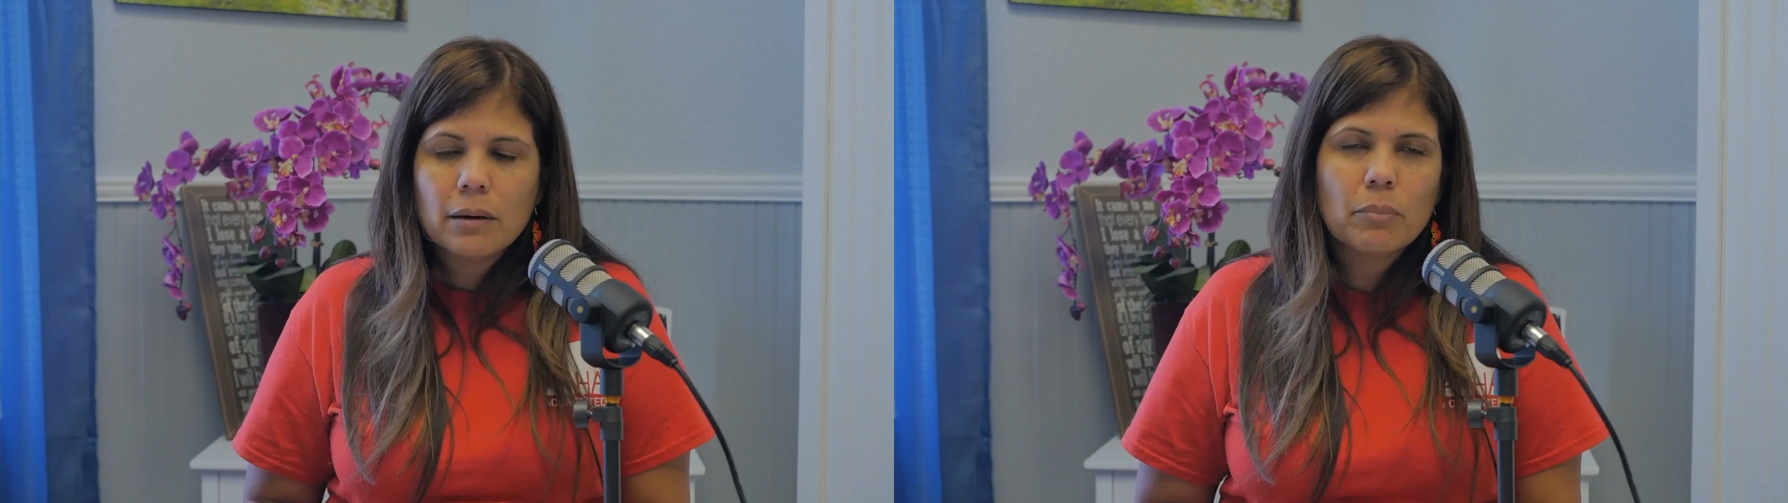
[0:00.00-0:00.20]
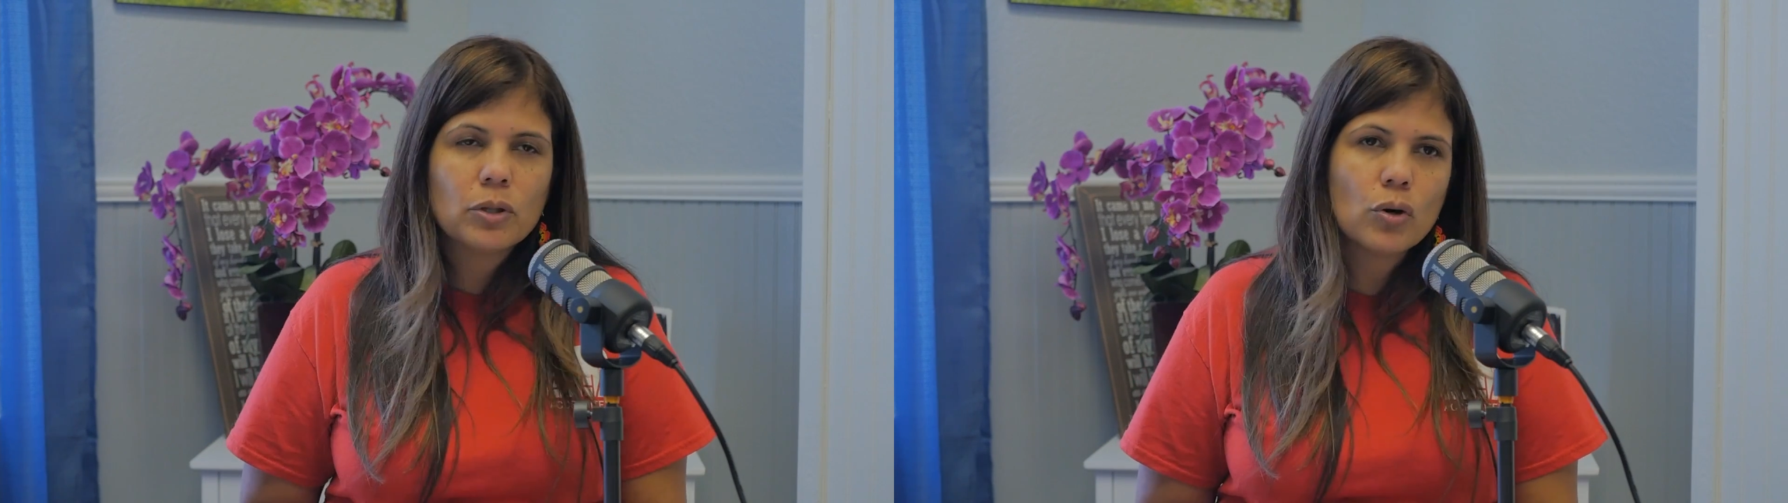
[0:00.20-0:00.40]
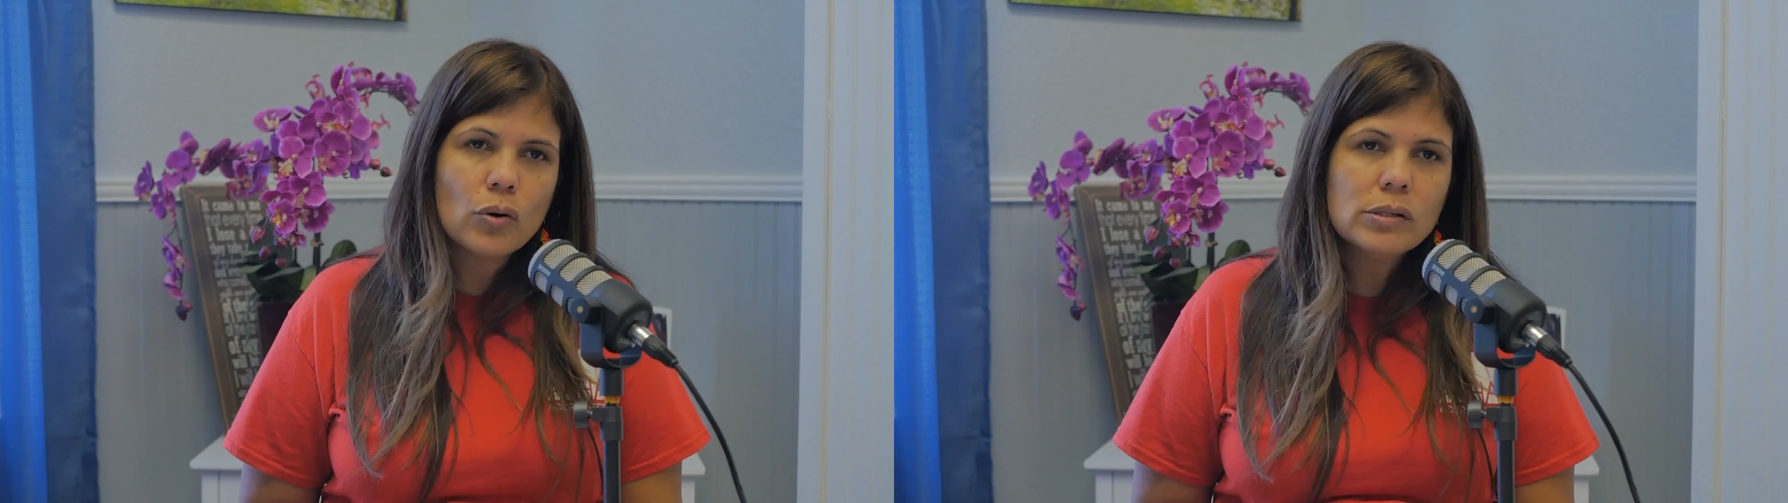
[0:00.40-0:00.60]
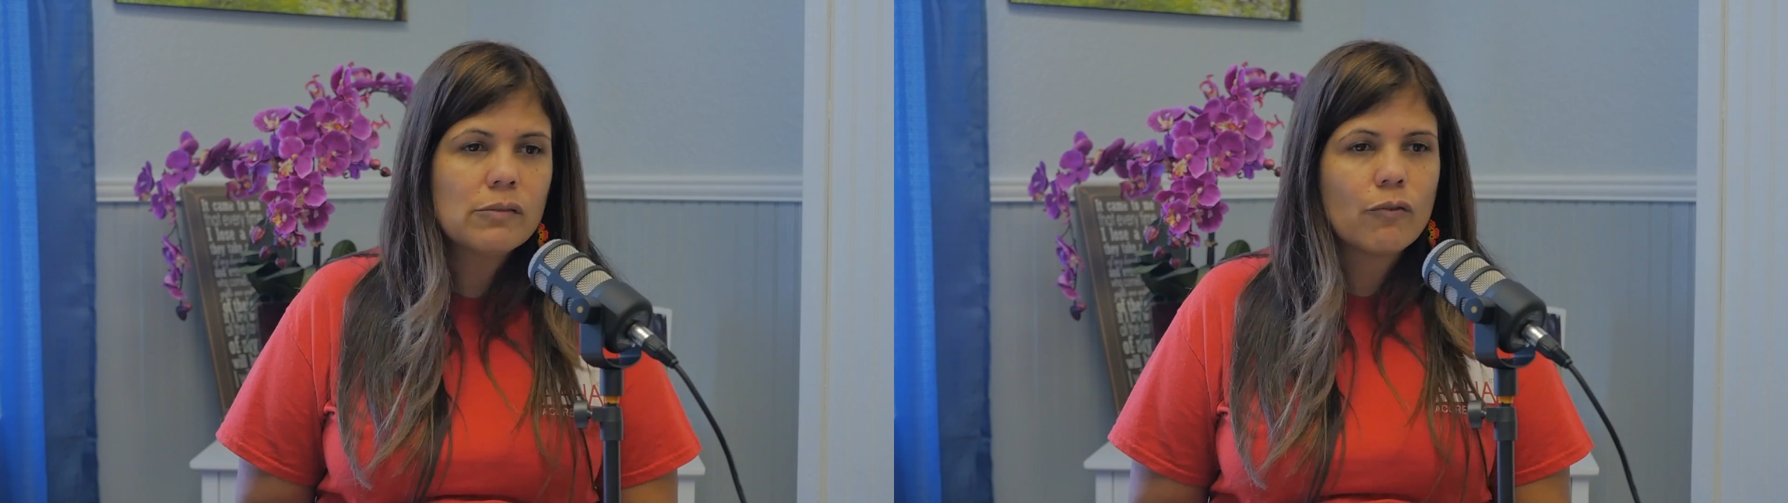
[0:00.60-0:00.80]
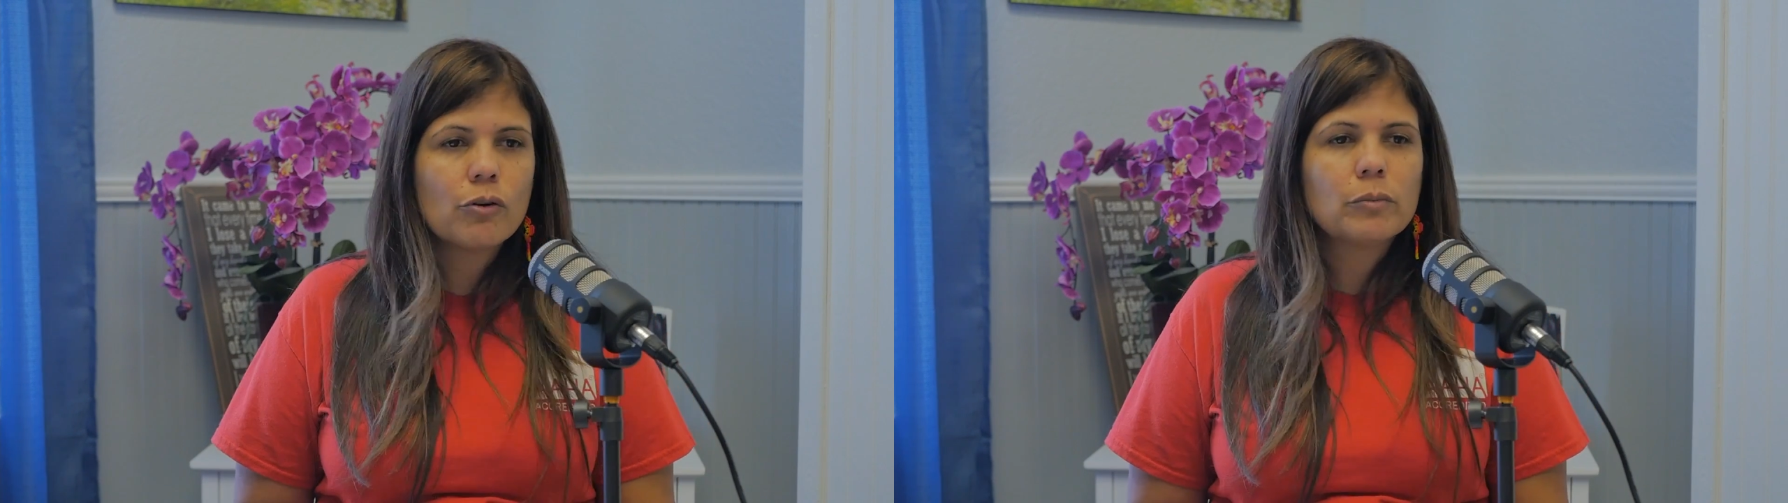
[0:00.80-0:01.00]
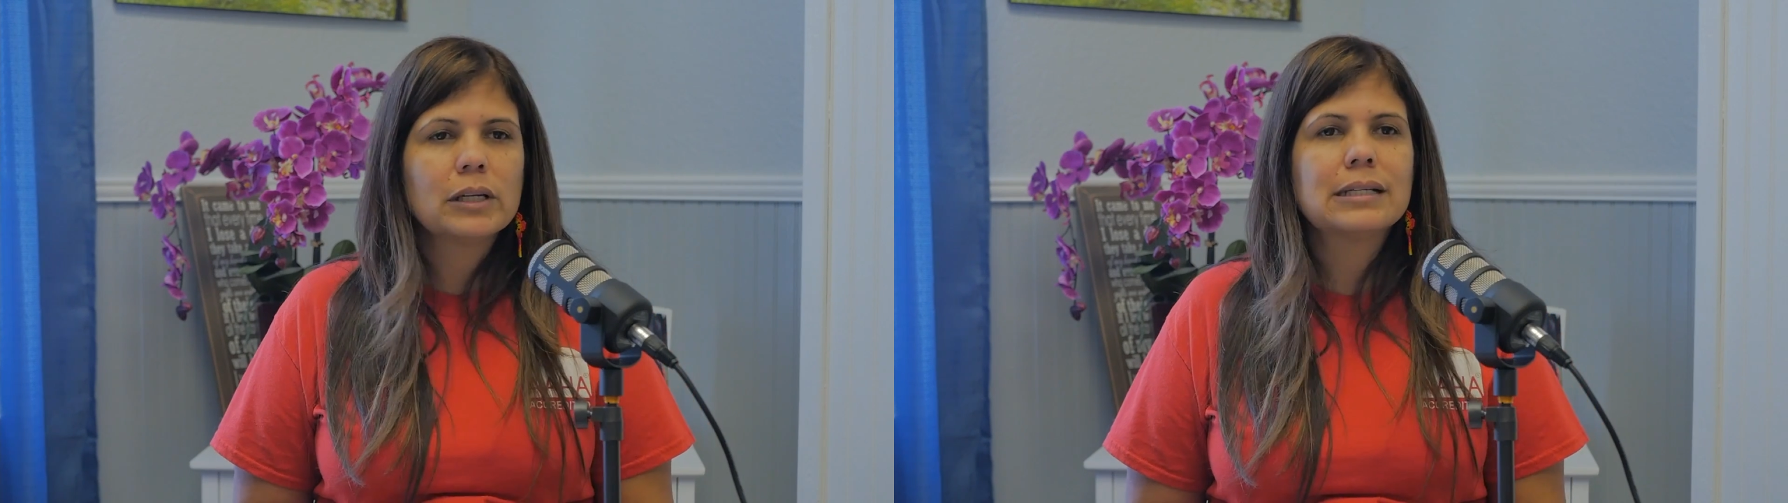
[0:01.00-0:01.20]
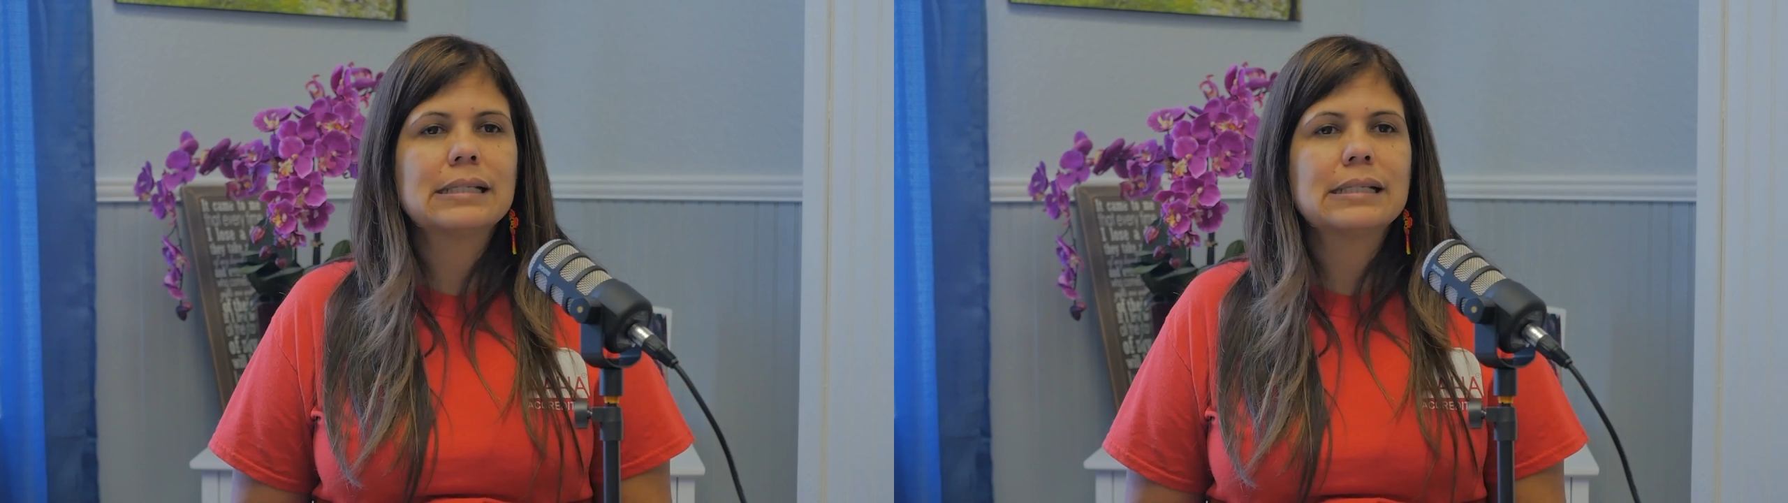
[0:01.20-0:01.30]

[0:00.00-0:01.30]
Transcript: But those formulas,